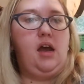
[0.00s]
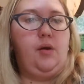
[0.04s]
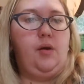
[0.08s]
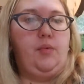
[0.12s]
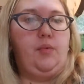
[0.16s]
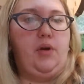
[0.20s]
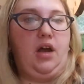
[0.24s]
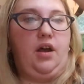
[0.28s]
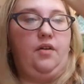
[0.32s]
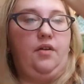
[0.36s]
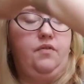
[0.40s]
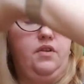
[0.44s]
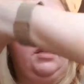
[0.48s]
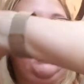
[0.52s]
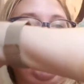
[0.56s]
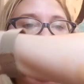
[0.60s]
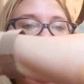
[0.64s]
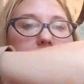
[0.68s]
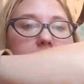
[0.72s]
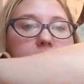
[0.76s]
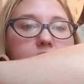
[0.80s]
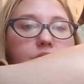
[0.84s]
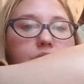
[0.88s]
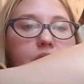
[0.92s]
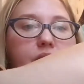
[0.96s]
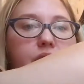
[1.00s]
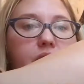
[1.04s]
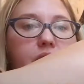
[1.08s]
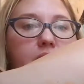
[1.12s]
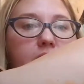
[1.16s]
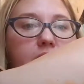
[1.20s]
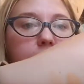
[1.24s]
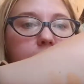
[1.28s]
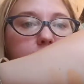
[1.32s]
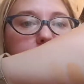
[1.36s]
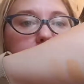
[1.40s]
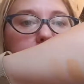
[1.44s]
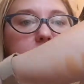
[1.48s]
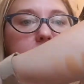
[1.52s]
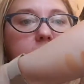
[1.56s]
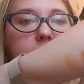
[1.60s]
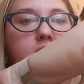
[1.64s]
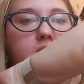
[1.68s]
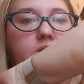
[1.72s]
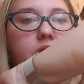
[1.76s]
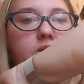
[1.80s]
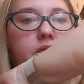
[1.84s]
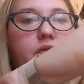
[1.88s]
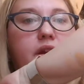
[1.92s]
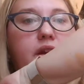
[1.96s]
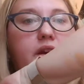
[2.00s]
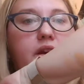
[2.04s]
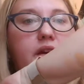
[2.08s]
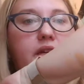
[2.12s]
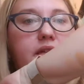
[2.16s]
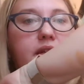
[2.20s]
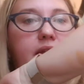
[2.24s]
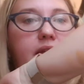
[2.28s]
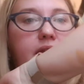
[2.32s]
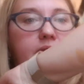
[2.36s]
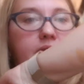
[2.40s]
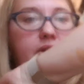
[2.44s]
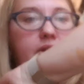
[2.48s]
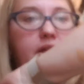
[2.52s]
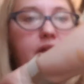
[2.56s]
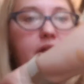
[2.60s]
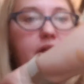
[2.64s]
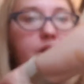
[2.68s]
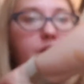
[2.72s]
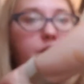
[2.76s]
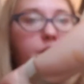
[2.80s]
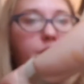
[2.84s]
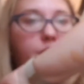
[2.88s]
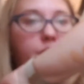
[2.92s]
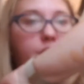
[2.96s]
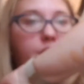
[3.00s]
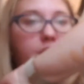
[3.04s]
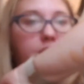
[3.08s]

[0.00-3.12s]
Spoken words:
Obviously, I do have a lot of friends that are very tan,